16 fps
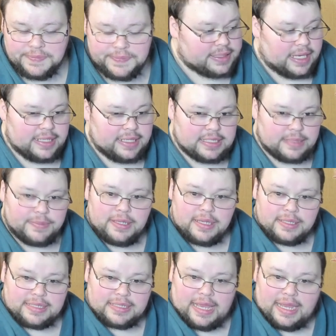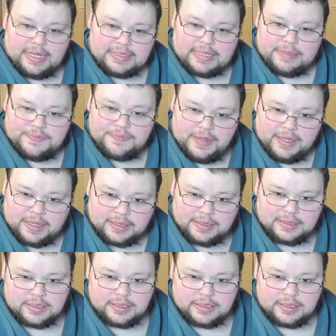say some of the exact same things.